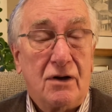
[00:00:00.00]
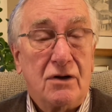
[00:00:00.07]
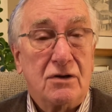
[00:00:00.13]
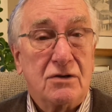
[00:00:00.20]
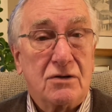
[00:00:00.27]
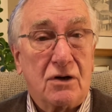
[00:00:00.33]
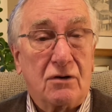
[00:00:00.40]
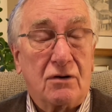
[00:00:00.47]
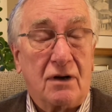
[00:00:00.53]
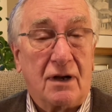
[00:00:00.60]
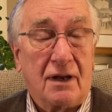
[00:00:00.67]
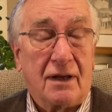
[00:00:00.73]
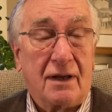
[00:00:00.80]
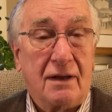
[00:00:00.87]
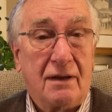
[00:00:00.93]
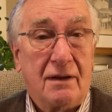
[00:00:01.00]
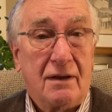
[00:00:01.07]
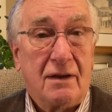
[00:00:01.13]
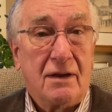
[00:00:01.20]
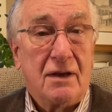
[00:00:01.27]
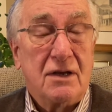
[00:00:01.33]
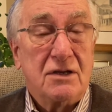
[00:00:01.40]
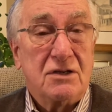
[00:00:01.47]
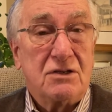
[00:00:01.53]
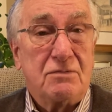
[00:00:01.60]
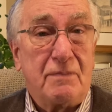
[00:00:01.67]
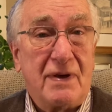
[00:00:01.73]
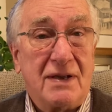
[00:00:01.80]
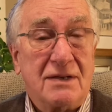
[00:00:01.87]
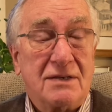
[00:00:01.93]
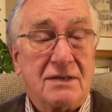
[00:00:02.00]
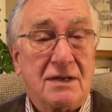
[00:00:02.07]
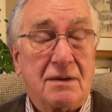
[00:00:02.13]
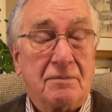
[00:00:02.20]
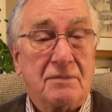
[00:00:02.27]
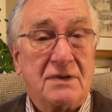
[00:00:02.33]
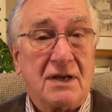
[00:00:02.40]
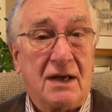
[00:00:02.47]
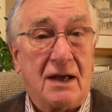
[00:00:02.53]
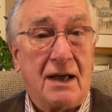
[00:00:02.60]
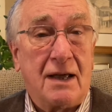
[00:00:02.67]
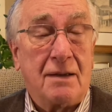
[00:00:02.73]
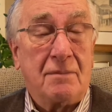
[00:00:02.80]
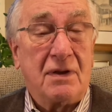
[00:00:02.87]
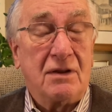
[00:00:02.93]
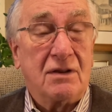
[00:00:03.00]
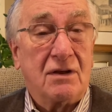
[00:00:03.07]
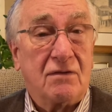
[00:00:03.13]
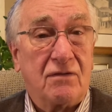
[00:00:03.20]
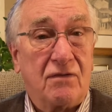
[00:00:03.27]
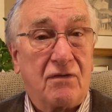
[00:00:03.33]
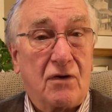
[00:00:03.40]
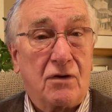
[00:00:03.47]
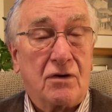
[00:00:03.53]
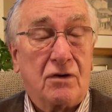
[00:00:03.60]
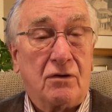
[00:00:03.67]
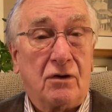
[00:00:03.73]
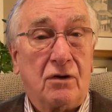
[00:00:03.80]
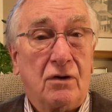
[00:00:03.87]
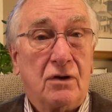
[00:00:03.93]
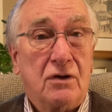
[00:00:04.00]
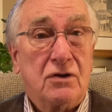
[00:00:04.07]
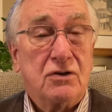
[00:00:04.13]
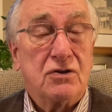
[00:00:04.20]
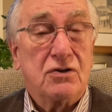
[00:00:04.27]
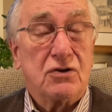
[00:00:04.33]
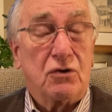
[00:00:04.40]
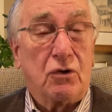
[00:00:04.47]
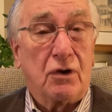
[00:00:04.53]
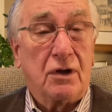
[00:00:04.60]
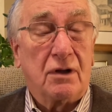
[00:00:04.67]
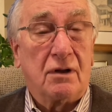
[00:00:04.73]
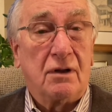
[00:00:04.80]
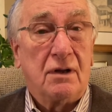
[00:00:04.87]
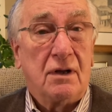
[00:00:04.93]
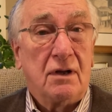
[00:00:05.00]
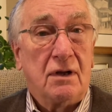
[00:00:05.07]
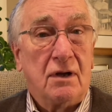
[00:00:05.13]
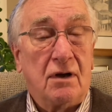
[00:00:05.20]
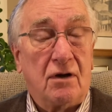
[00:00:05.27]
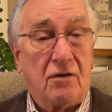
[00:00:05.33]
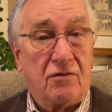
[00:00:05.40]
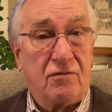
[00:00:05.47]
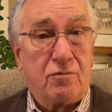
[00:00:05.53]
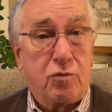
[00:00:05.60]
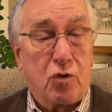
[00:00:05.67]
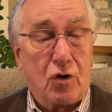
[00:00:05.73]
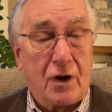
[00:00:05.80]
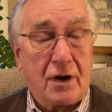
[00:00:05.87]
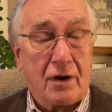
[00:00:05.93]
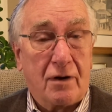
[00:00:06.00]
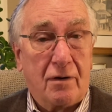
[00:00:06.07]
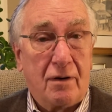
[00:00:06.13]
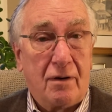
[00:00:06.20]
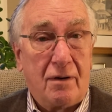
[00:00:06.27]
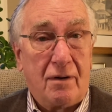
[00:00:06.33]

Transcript: Certainly, spend some time in the fertile soil of prayer